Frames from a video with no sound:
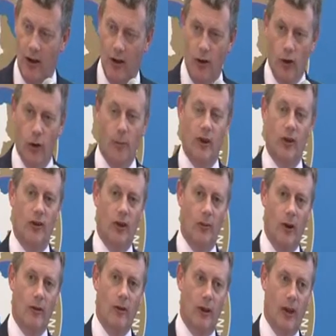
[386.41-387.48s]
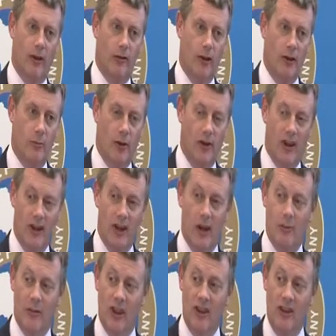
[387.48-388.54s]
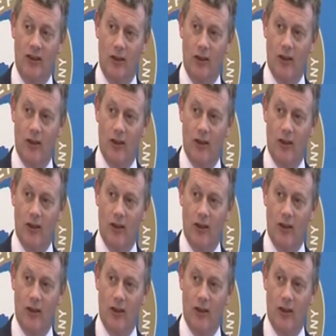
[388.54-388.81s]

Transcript: not because they won't cover it, but then that means